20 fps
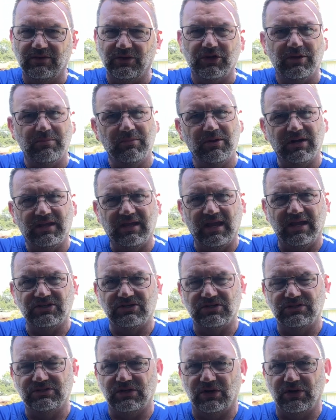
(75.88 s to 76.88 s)

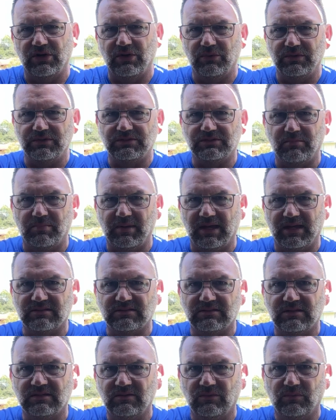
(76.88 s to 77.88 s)
communications aren't always the
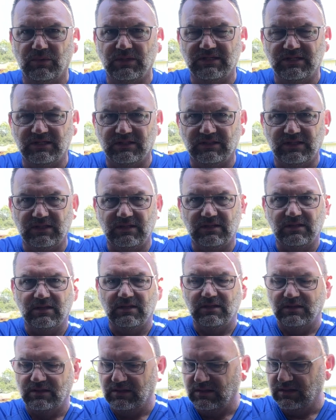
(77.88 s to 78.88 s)
best when dealing
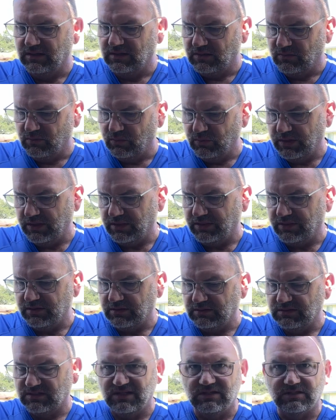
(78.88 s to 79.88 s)
with
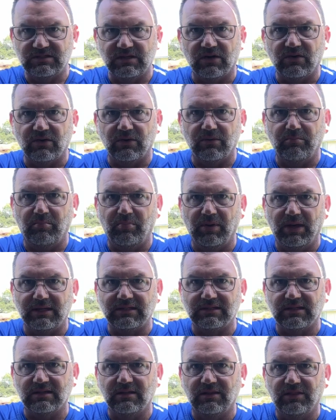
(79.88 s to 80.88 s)
SeaSucker,
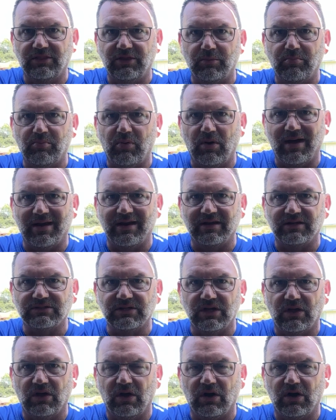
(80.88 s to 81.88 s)
but their
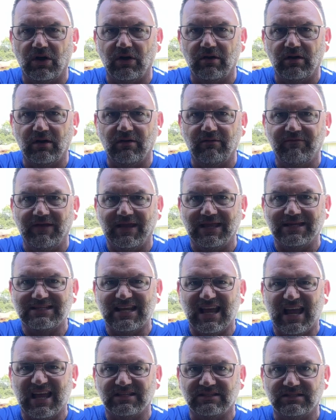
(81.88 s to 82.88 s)
products are
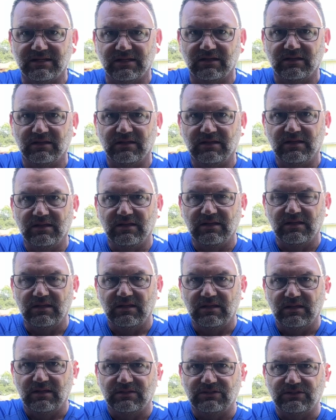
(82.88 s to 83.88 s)
fantastic.
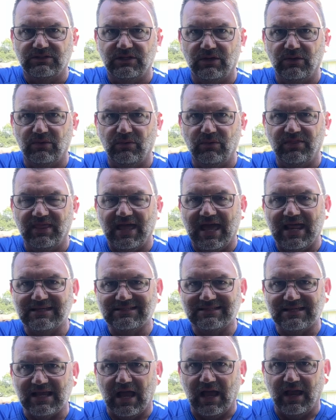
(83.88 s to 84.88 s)
So that
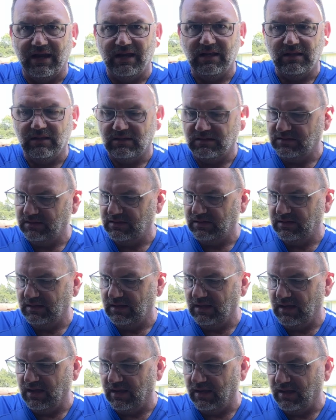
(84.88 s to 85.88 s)
aside,
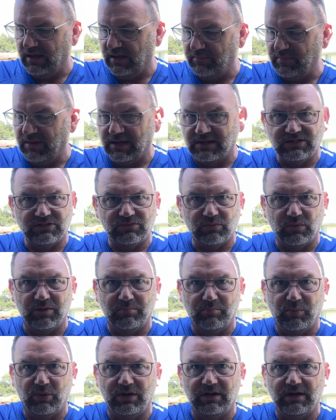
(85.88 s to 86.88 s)
I just want to
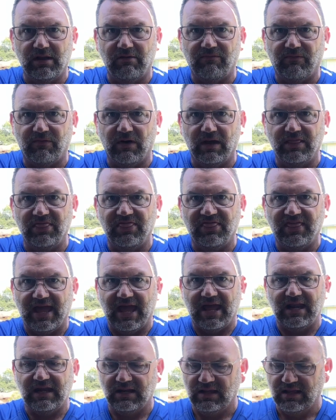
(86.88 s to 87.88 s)
put it up front
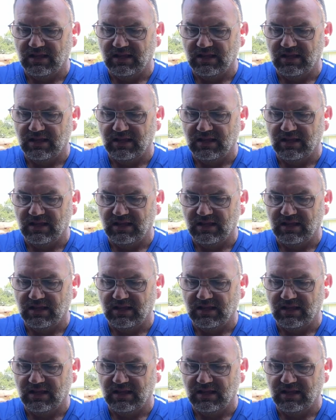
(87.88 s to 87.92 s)
that